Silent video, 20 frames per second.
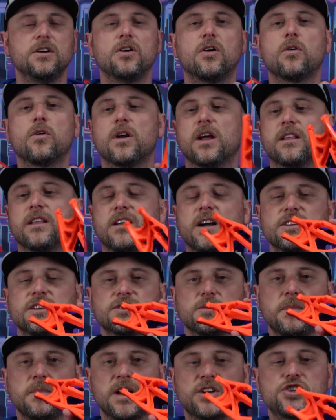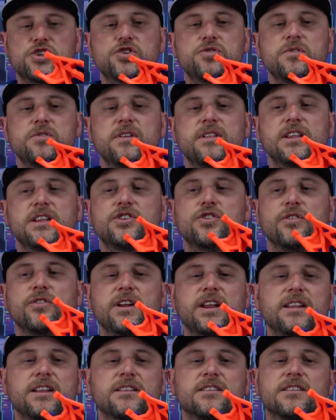Alright guys, so make sure that you
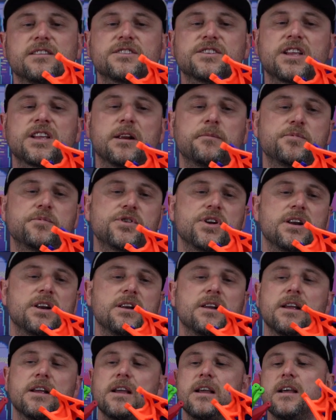read the description